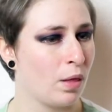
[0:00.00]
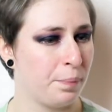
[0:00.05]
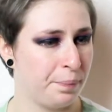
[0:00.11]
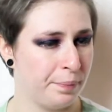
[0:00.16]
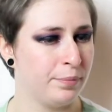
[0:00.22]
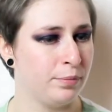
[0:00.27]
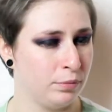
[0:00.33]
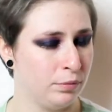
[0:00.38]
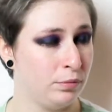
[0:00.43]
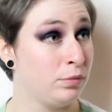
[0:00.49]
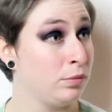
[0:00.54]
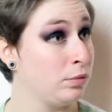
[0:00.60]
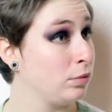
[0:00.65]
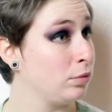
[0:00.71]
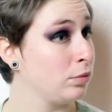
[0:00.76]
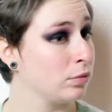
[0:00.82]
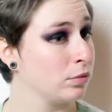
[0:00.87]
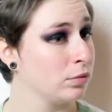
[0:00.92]
all the
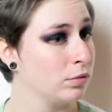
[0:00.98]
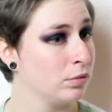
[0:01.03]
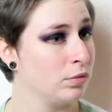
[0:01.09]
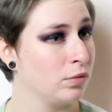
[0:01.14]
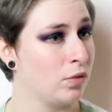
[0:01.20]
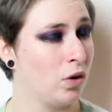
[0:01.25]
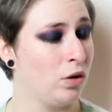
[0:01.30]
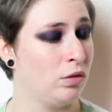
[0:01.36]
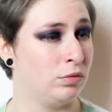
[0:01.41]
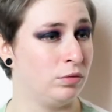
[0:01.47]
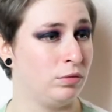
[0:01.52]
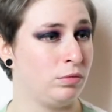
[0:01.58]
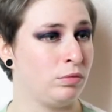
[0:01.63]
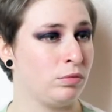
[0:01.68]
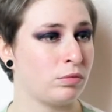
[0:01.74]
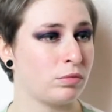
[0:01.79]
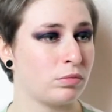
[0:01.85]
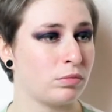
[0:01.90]
redness is gone. Hmm.
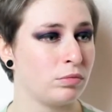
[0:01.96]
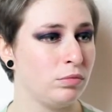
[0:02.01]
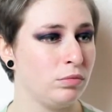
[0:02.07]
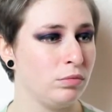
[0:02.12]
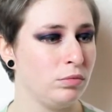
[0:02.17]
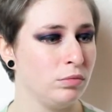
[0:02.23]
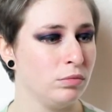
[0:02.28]
Yeah, so I'm not